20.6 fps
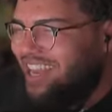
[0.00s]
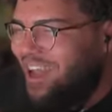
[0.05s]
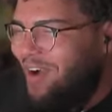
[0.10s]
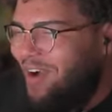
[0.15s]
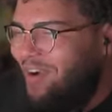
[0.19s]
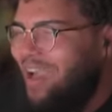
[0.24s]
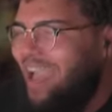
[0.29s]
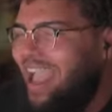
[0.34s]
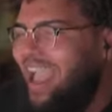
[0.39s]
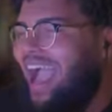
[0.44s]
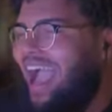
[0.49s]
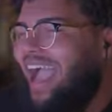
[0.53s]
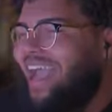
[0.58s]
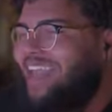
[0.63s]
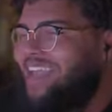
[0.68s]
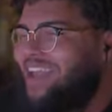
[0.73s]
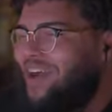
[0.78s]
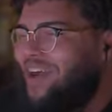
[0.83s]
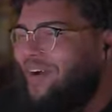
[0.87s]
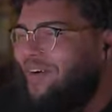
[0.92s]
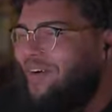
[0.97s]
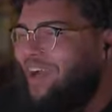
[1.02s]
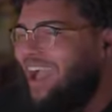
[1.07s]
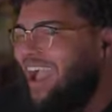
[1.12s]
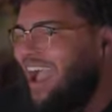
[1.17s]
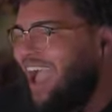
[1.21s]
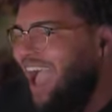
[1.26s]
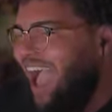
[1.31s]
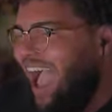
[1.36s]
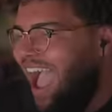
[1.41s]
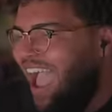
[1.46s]
know. Coca Cola
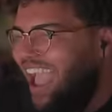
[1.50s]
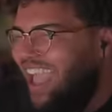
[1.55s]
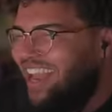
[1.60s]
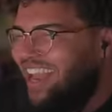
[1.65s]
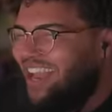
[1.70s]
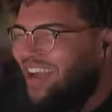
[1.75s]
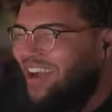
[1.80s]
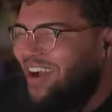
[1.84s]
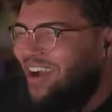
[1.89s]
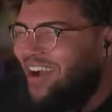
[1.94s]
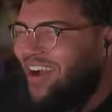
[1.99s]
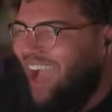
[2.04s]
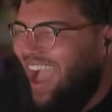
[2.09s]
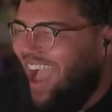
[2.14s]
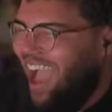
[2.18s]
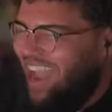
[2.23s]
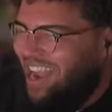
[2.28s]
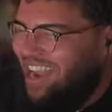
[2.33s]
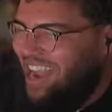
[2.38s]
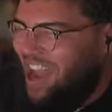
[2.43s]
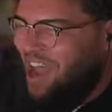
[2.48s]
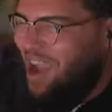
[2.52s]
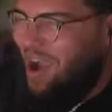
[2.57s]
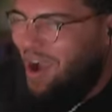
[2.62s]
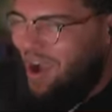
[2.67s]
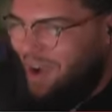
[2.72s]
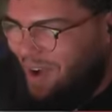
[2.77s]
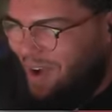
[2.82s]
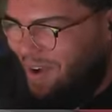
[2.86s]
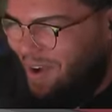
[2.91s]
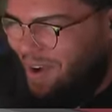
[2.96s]
and a hair dryer.
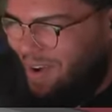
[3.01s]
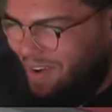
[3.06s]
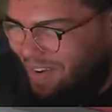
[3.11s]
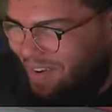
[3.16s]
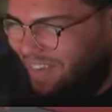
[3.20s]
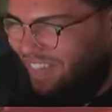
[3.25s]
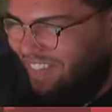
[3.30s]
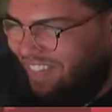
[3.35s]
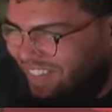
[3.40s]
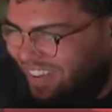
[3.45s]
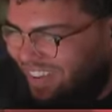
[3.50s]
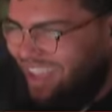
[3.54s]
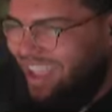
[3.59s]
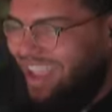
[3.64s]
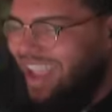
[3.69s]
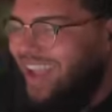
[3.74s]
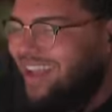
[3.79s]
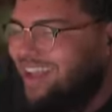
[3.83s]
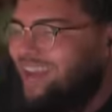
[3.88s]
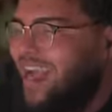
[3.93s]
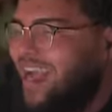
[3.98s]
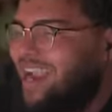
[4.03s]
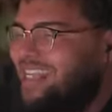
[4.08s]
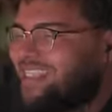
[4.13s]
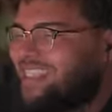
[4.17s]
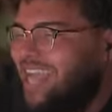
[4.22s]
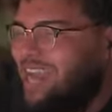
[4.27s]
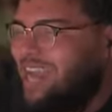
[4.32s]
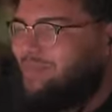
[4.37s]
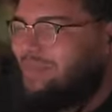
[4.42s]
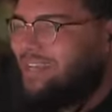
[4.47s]
I know. Nah, that's
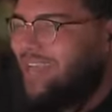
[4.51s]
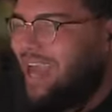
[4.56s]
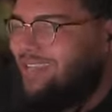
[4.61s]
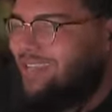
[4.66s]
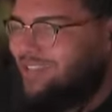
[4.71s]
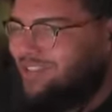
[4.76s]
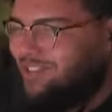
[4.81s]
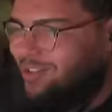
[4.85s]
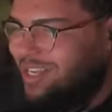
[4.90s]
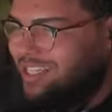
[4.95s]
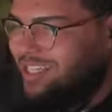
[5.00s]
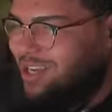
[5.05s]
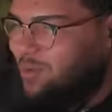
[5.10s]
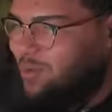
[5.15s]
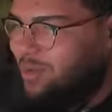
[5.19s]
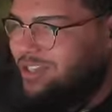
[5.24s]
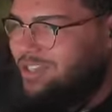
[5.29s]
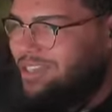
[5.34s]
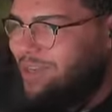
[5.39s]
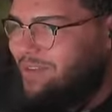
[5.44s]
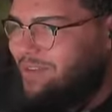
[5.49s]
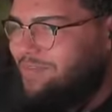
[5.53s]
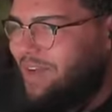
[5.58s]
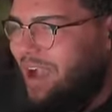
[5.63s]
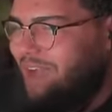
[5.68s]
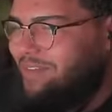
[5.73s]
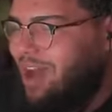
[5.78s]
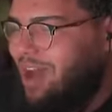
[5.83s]
gotta be Dyson though. That shit worth seventy five